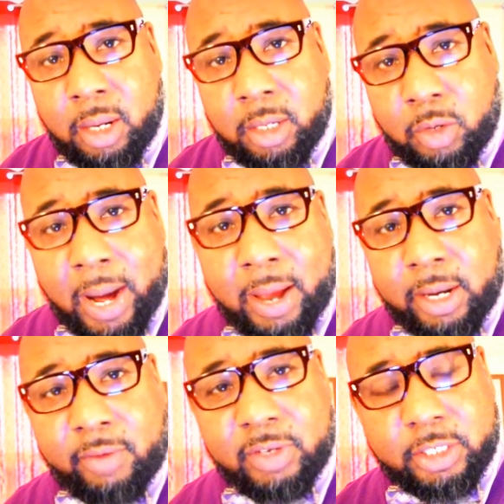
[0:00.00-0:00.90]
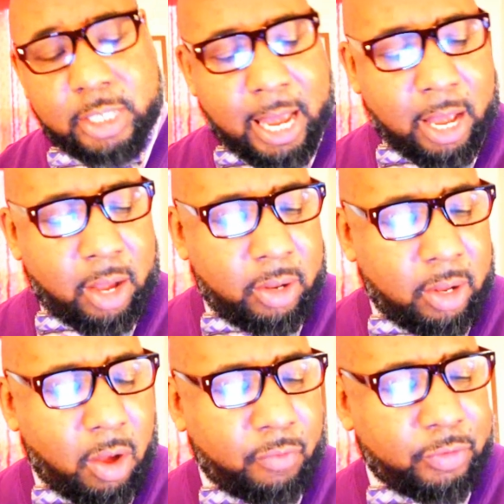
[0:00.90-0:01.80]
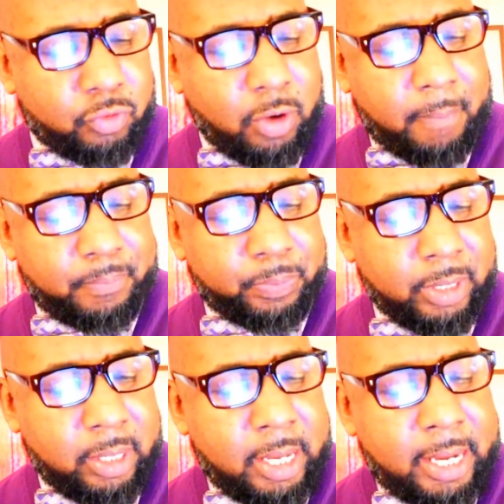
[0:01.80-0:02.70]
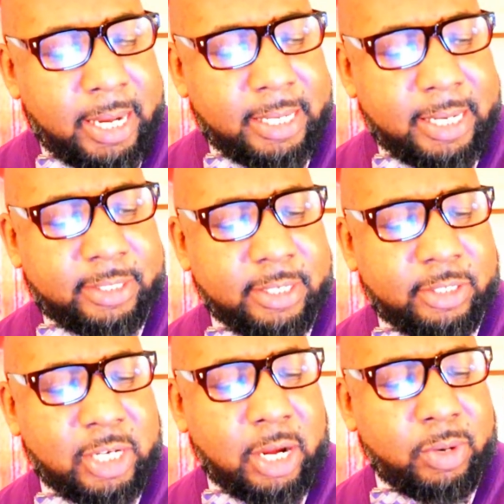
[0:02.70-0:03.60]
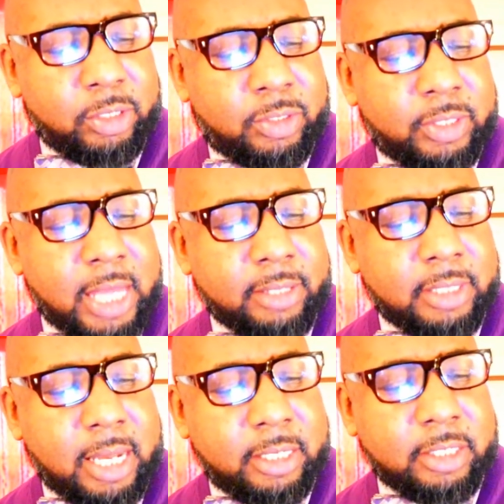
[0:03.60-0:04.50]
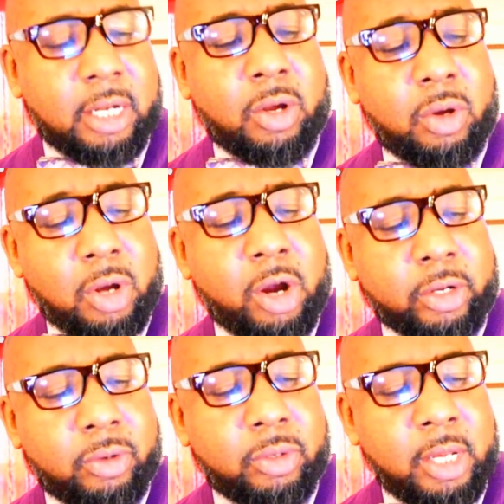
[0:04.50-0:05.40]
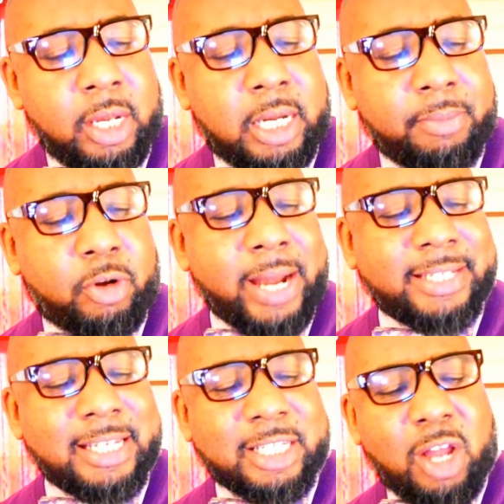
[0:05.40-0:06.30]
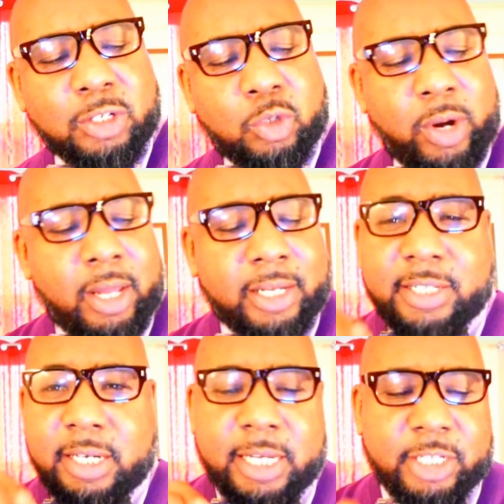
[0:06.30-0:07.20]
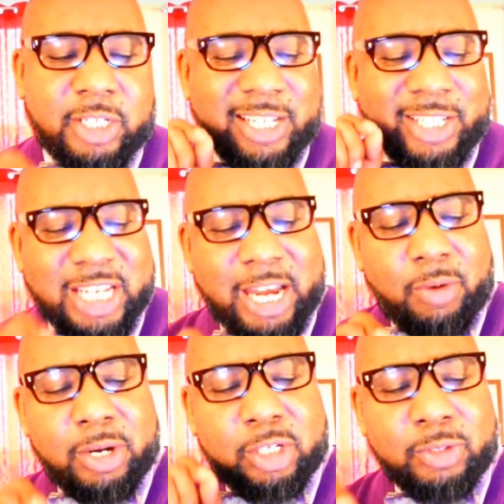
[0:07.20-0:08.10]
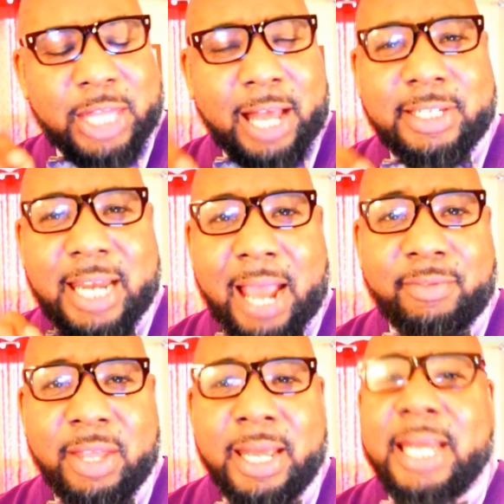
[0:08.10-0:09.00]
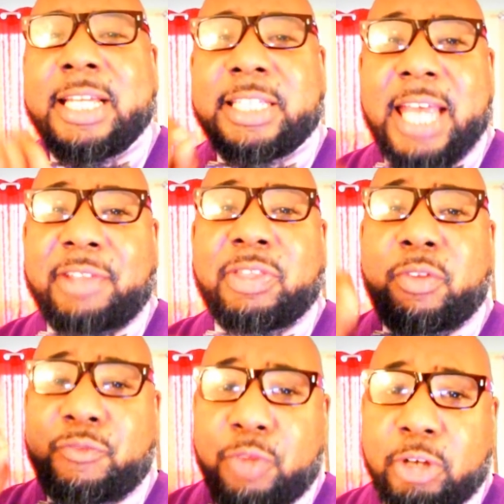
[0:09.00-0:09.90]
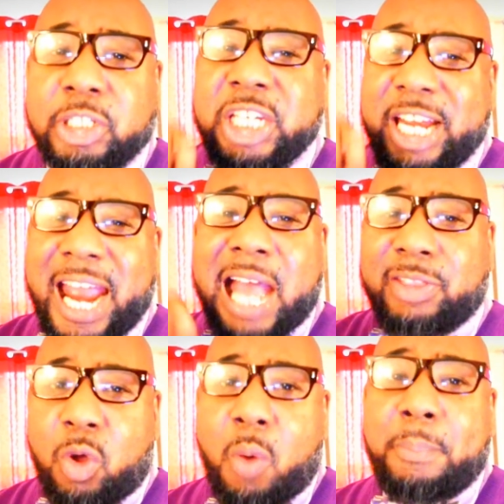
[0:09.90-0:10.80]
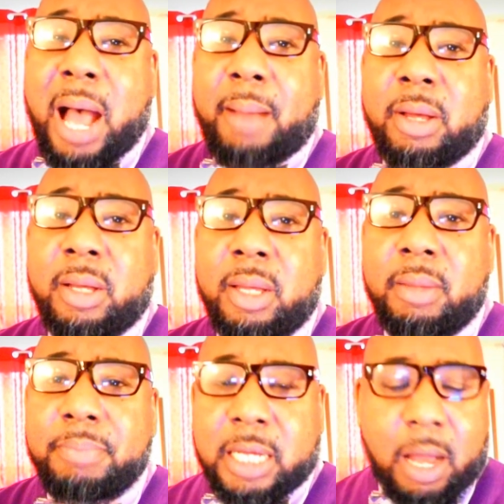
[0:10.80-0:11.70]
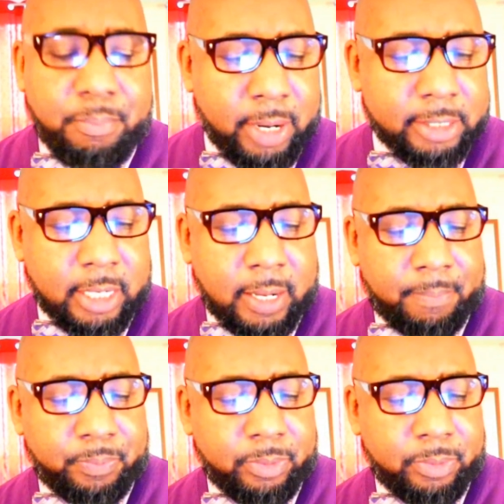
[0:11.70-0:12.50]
the ground level. Get your eye off of Trump. Indeed, since January 2009, this is a long article, Democrats has lost 20, listen to this, since January 2009, this after the first year after Obama become president.